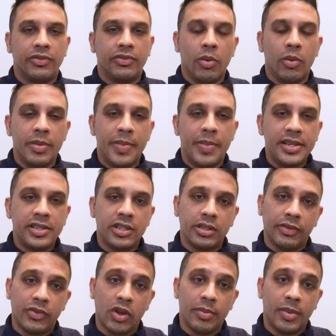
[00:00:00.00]
form the basis
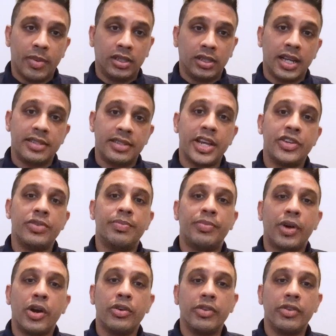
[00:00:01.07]
of your modernisation
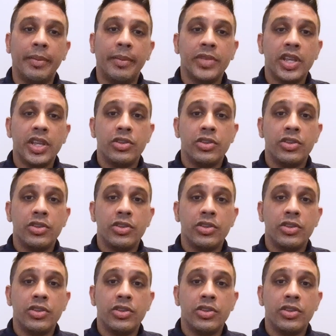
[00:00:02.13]
program,